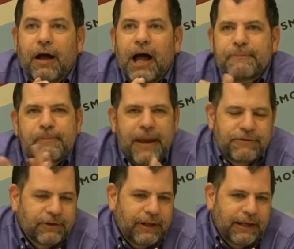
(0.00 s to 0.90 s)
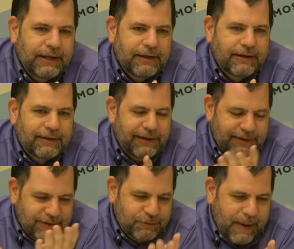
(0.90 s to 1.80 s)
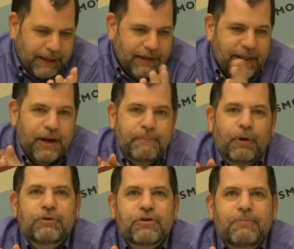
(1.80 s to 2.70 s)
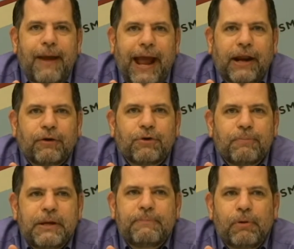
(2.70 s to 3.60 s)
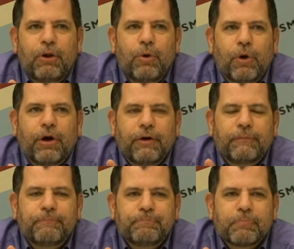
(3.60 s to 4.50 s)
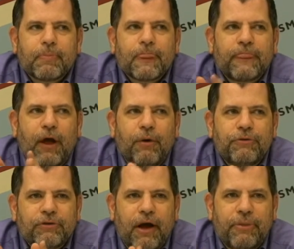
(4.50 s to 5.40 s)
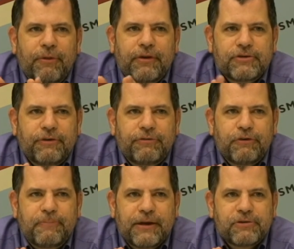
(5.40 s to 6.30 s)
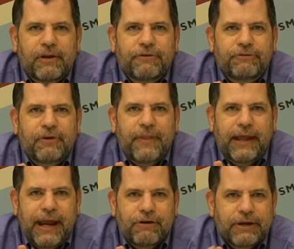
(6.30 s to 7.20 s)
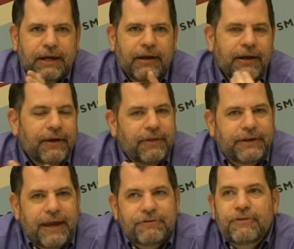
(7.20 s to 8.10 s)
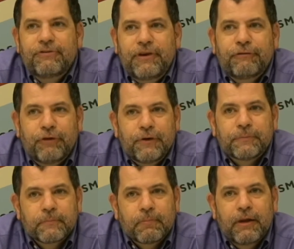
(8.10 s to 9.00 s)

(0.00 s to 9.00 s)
But basically, it's expected that a book should matter to people who are those other than just the specialists in that area. The test is different.